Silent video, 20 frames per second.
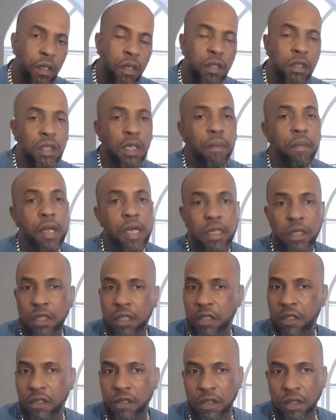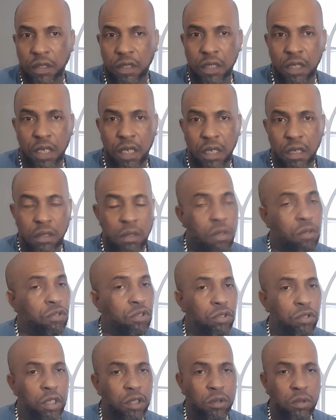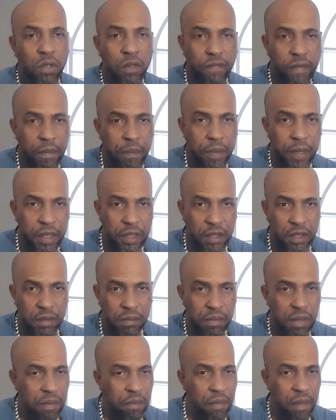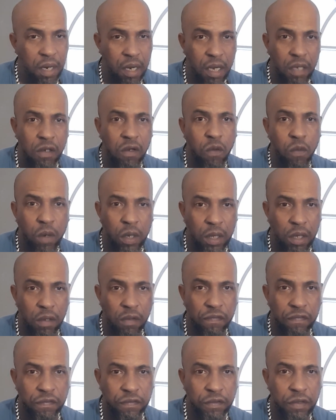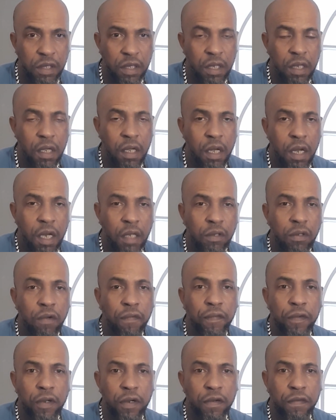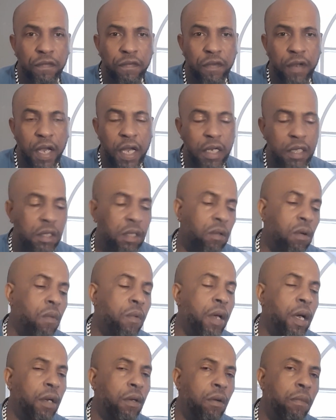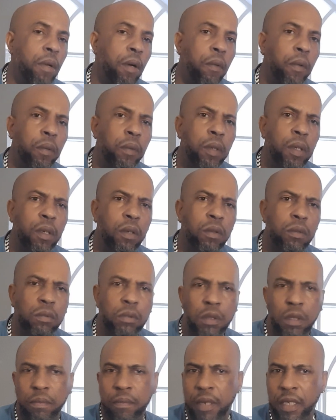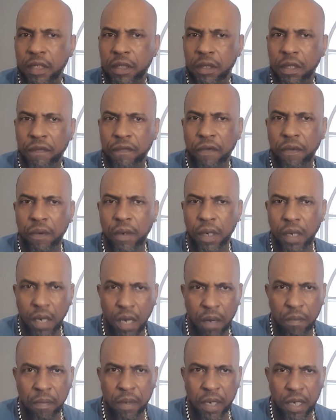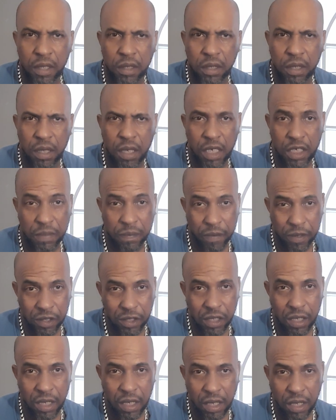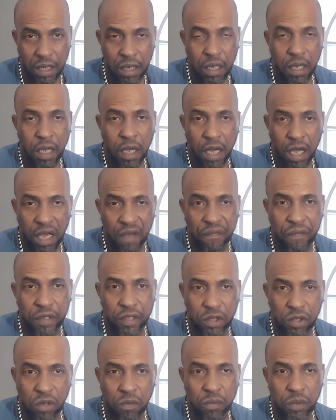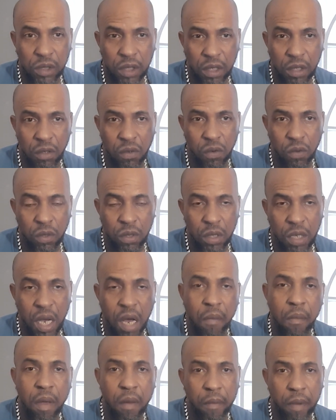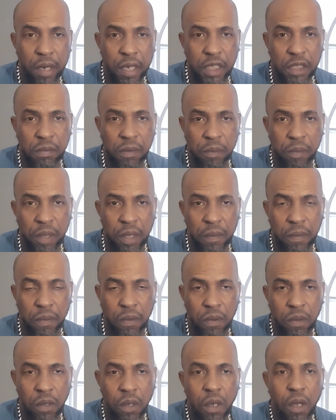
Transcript: God bless. Don't stress over pests. Remember, on a one love. Enough love. Anything we are doing, we could do it good to the best of our ability, especially if it's something good. And remember this, my people.